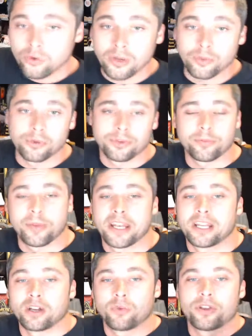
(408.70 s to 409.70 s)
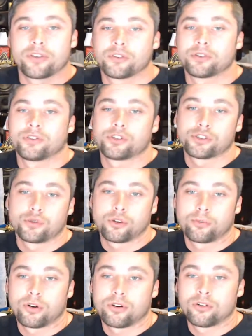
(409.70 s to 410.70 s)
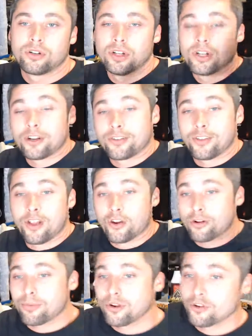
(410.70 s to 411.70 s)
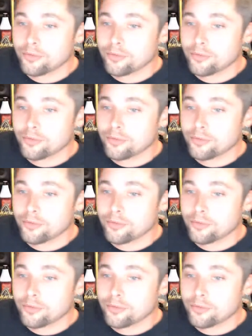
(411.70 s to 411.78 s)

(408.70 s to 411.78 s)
and we were debating on whether doing the shorter pole or the longer pole,